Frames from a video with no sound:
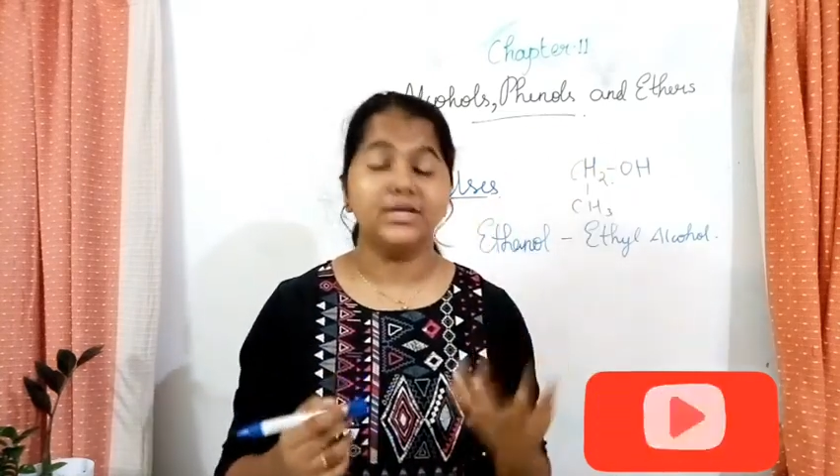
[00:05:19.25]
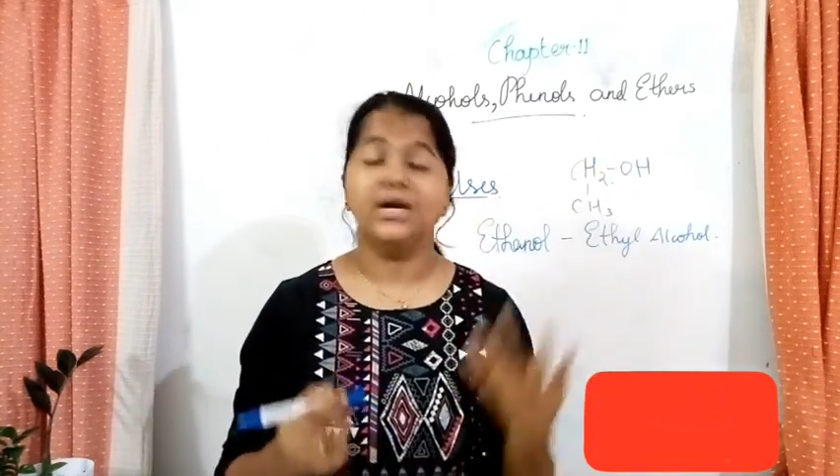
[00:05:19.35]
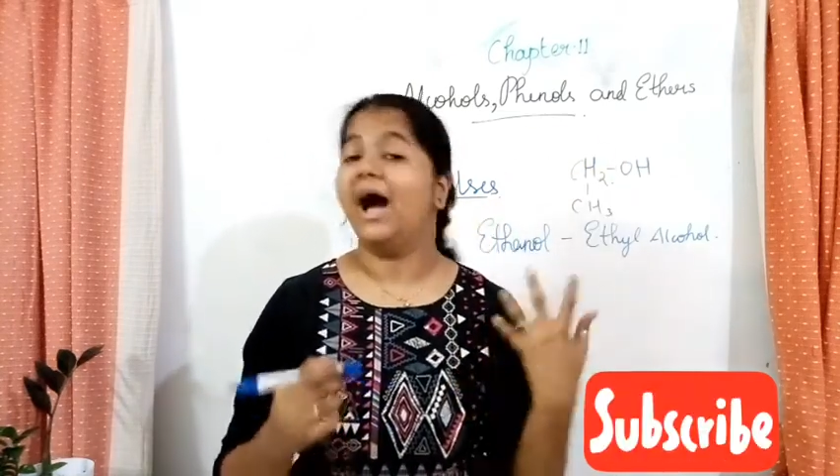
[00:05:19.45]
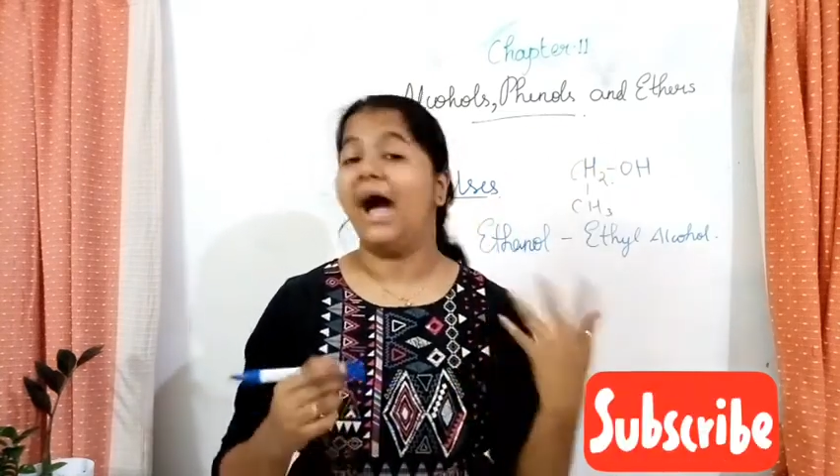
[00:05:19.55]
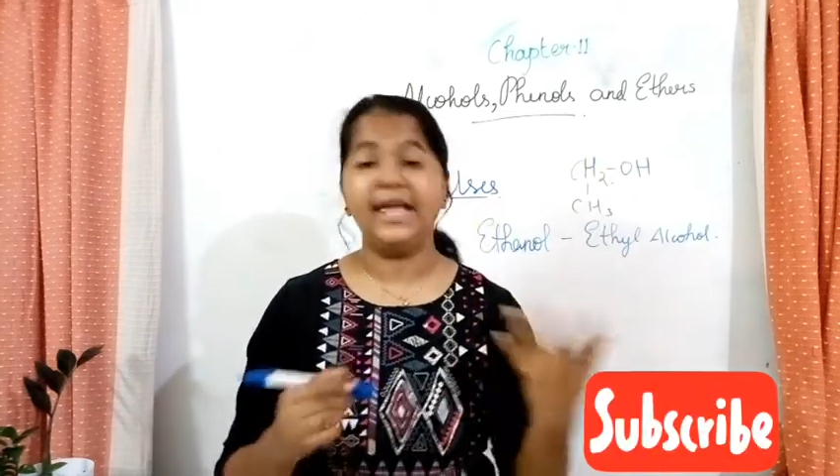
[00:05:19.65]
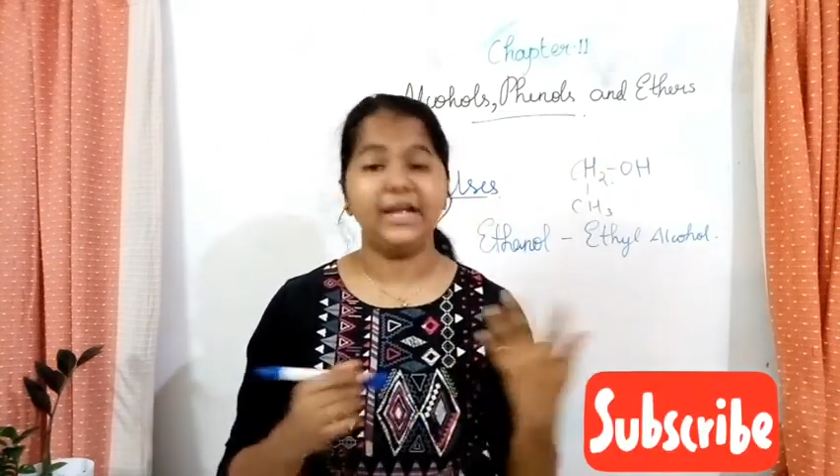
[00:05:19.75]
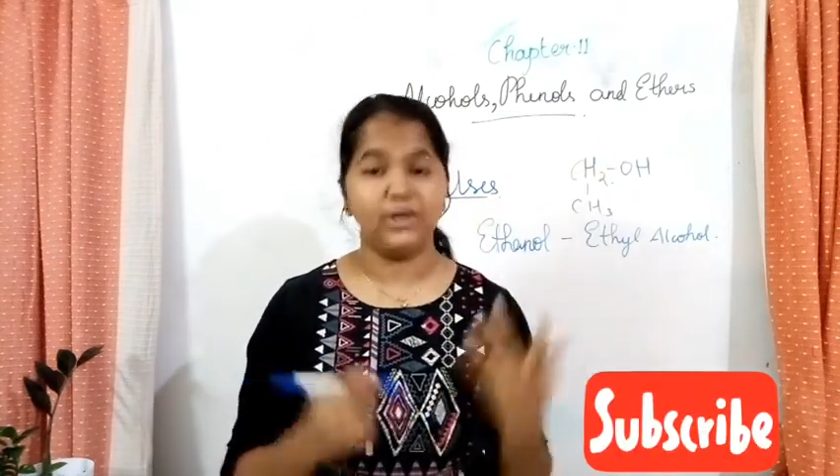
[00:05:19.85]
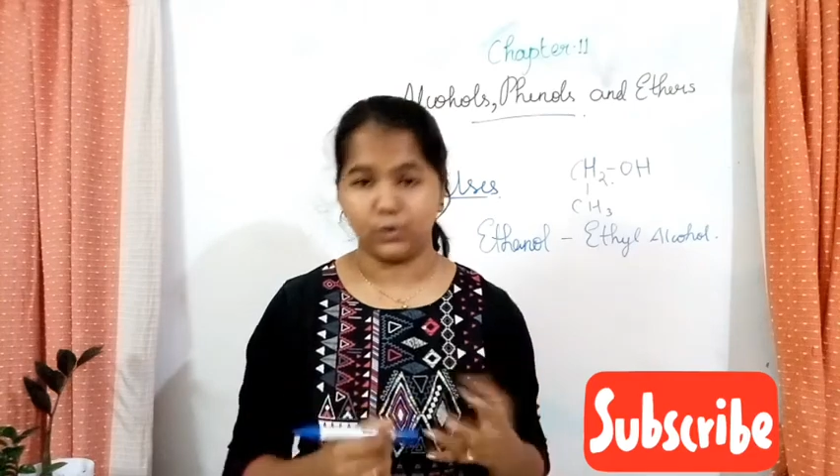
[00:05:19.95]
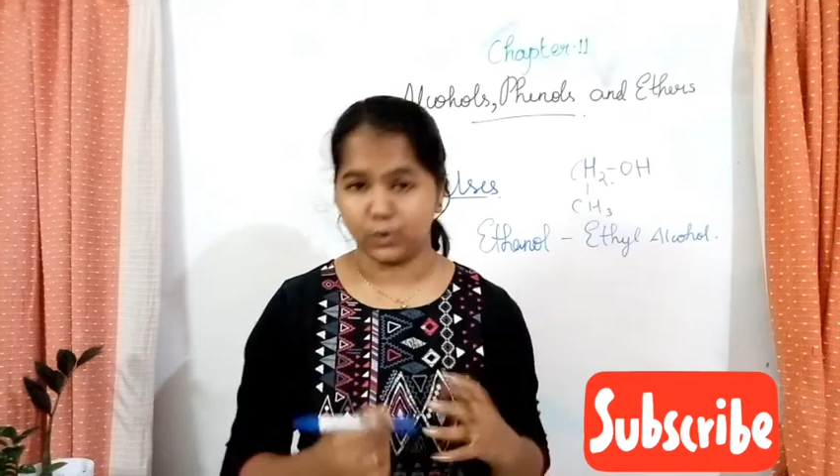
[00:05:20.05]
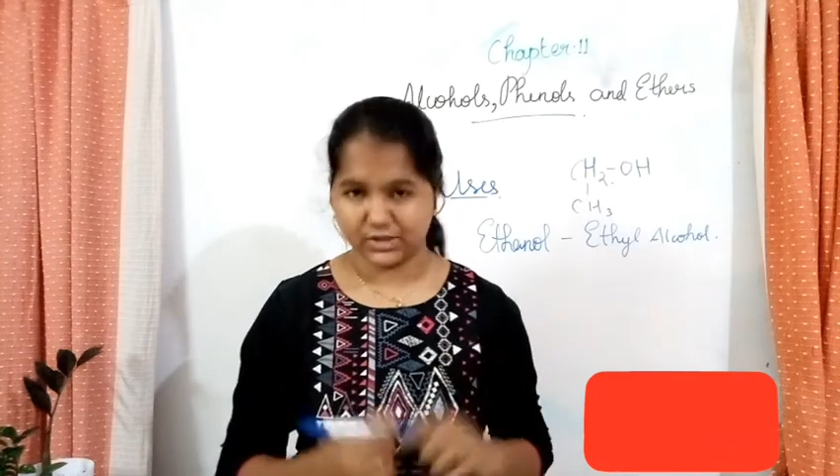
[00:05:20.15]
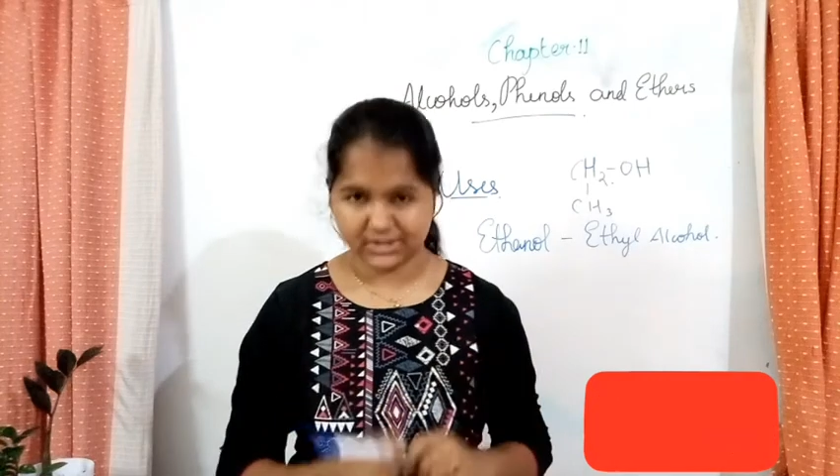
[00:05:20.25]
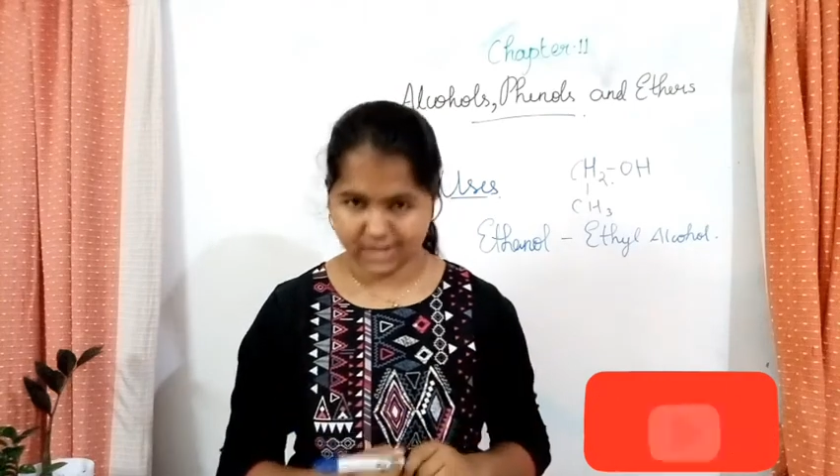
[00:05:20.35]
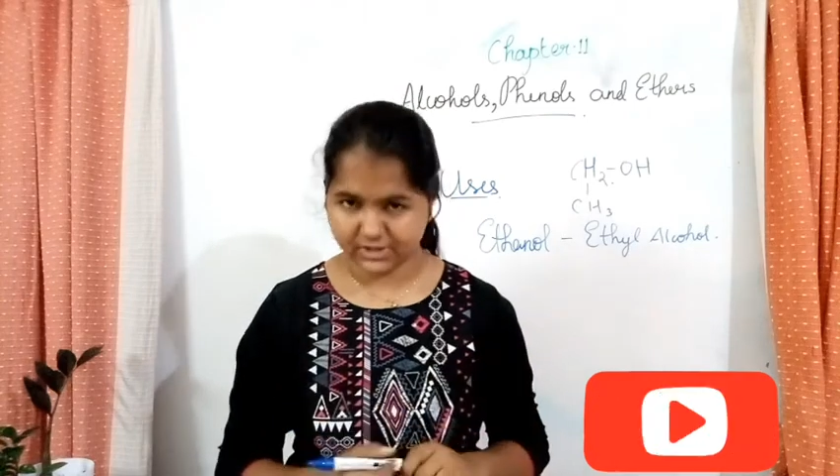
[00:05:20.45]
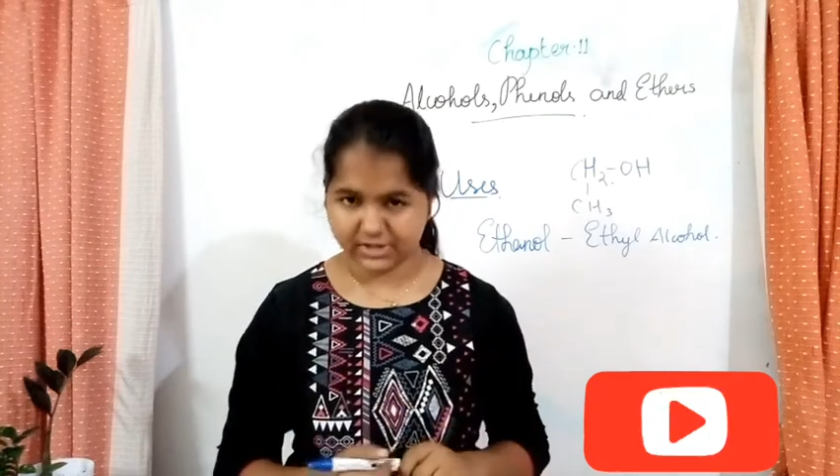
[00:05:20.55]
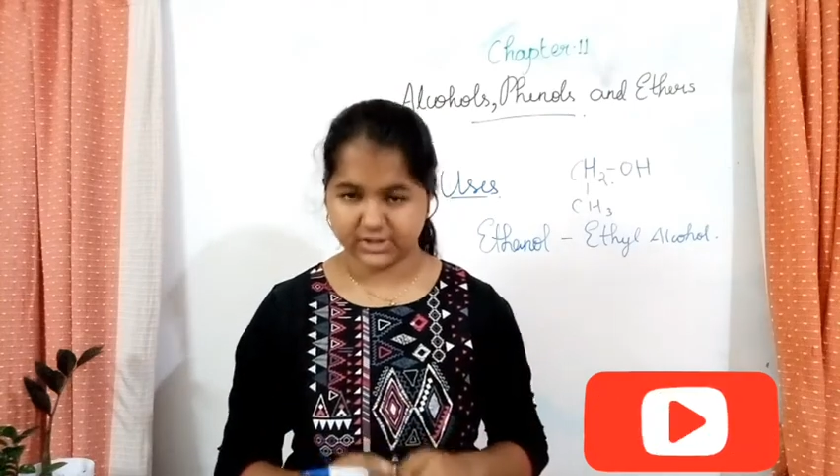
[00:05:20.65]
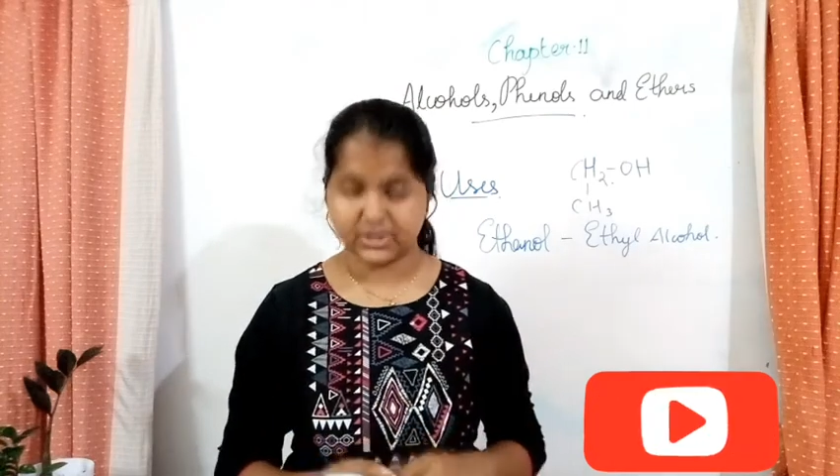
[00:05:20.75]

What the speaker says: High glucose content.